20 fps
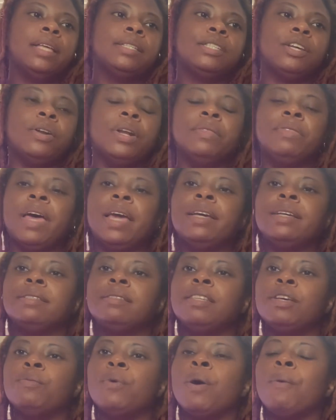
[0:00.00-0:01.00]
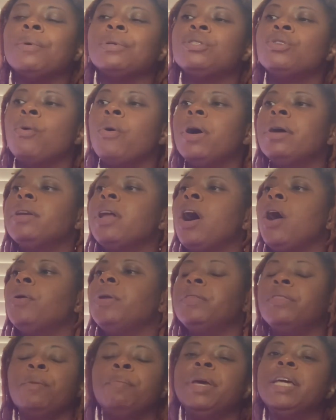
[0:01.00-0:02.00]
so that they could see what was going
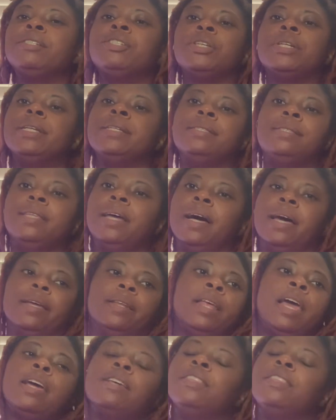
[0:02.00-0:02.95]
on. The mission is done.